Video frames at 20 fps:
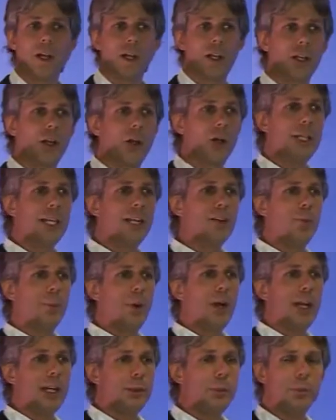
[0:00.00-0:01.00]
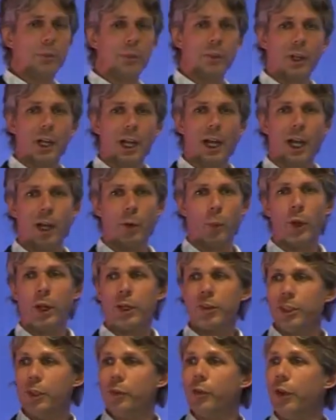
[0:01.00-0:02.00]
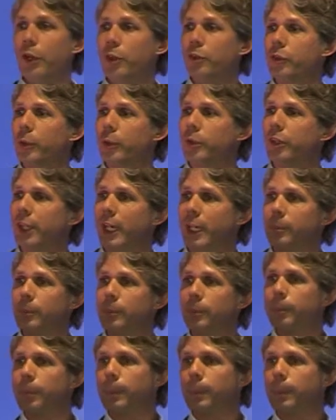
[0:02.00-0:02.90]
A colleague of mine uh, worked in a virtual team,